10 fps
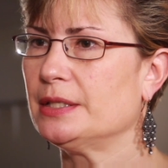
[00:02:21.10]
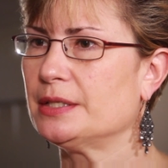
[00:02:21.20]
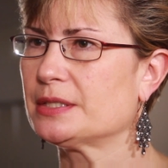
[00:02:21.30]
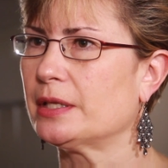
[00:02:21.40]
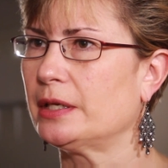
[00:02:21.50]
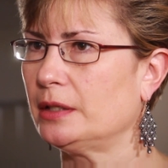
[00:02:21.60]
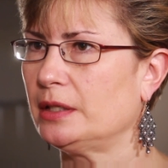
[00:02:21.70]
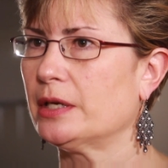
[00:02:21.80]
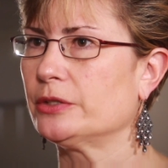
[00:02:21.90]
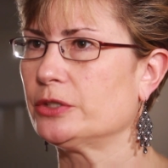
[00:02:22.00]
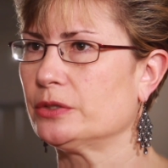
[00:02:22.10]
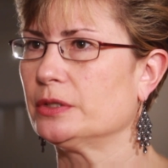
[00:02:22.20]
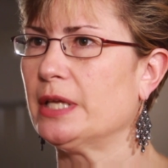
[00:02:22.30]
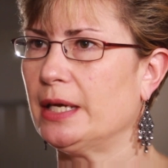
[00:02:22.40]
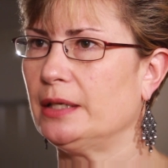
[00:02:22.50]
is slightly
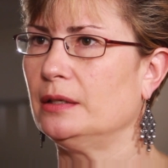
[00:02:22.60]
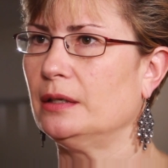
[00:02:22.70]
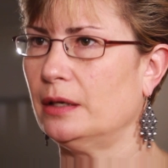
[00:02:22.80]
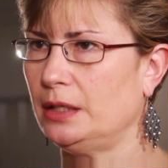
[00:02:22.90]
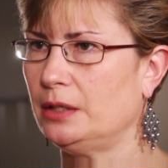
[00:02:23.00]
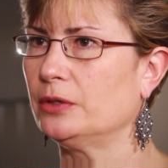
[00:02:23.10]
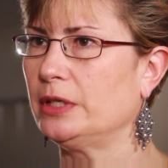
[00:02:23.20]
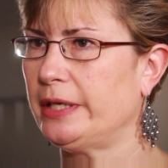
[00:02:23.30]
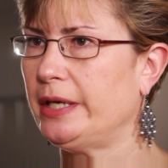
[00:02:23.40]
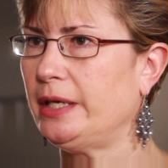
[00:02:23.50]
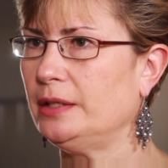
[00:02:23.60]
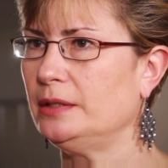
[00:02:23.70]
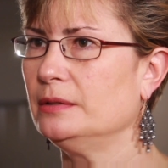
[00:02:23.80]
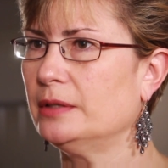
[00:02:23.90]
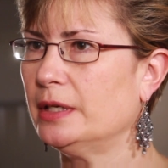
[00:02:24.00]
larger than a hearing
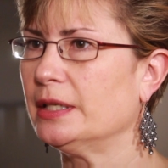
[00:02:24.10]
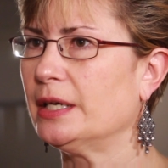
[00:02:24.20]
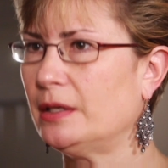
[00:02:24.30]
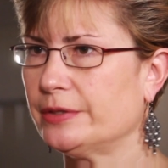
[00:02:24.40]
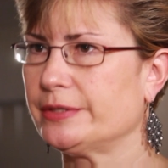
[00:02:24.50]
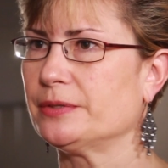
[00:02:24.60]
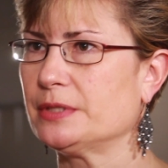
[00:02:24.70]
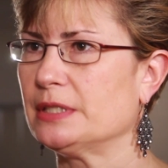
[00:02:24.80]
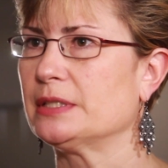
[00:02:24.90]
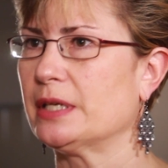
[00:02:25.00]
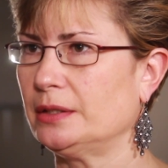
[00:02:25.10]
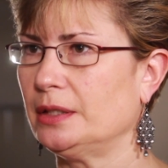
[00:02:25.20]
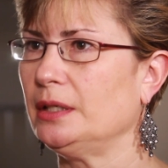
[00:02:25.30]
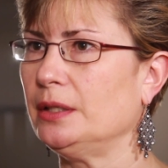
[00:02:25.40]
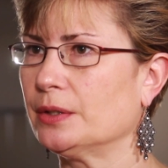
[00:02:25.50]
aid, and that also sits on the